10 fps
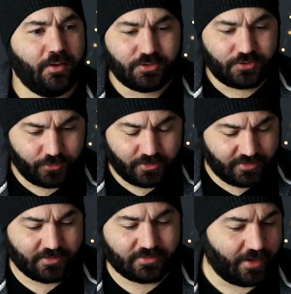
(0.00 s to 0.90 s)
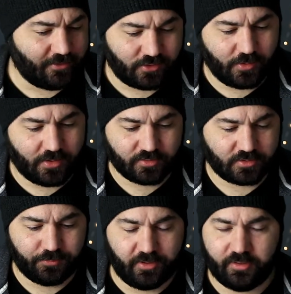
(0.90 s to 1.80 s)
So we did this live stream and it was
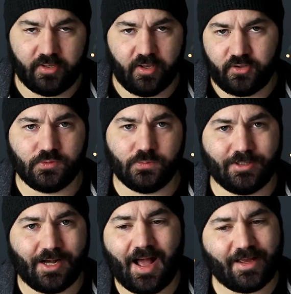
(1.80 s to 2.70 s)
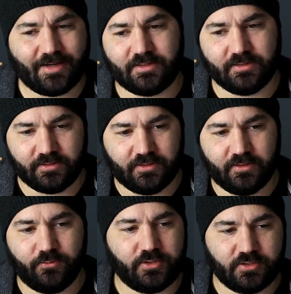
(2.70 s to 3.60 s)
completely unusable. I had to delete
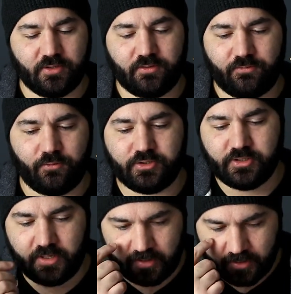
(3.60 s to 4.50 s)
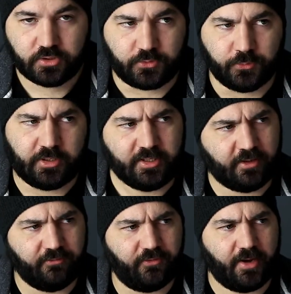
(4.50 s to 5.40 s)
it, which is unfortunate. So we needed
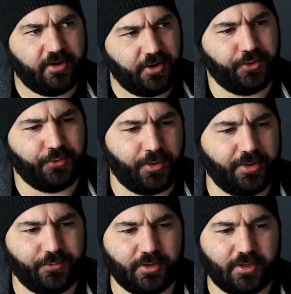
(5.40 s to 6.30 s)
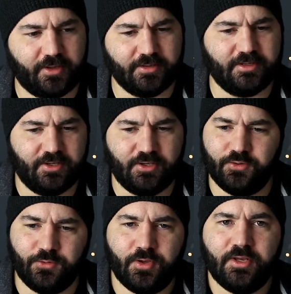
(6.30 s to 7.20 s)
to find another way that we could
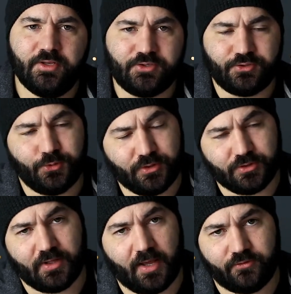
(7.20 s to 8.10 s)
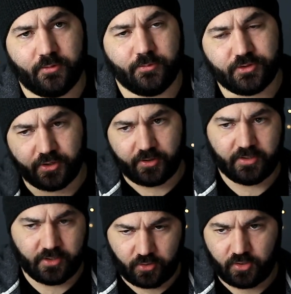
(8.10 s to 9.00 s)
continue to do these live streams. They're
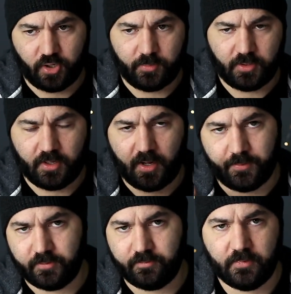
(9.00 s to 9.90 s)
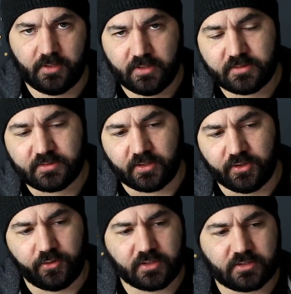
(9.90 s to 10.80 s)
in Oklahoma, I'm in St.
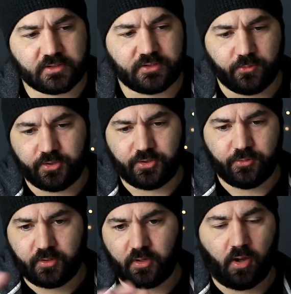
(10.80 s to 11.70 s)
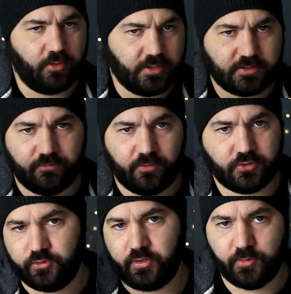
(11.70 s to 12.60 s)
Louis, so we're doing all this
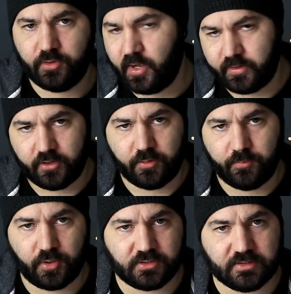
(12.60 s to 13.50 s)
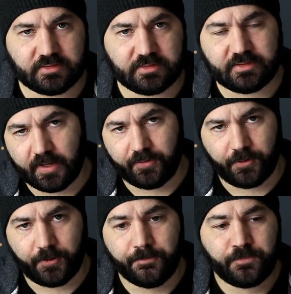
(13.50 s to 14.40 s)
virtually. We're not here in person
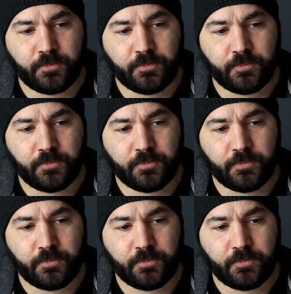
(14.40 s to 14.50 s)
together.